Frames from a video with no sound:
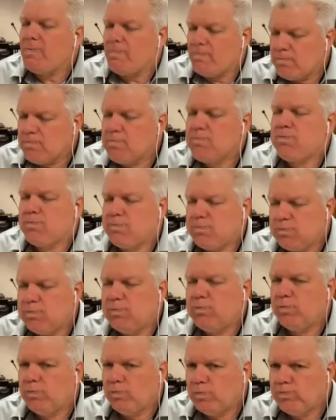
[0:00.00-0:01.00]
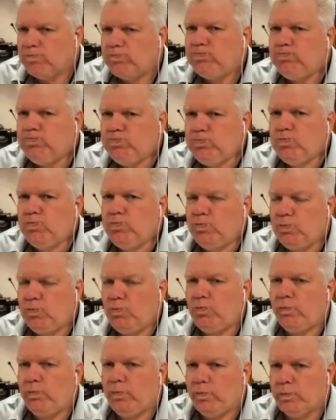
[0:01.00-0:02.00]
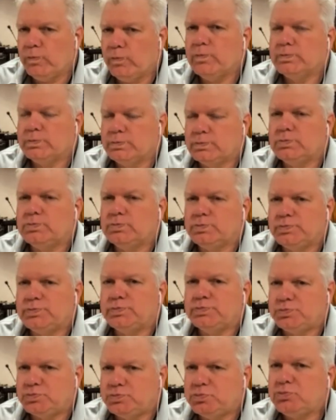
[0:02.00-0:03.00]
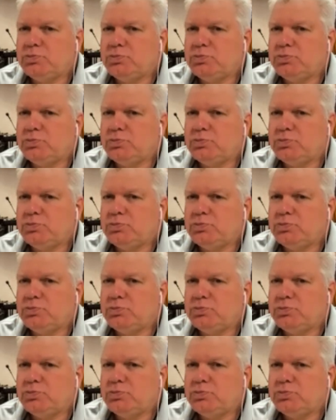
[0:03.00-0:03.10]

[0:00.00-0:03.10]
are going to stand across and and and you know try to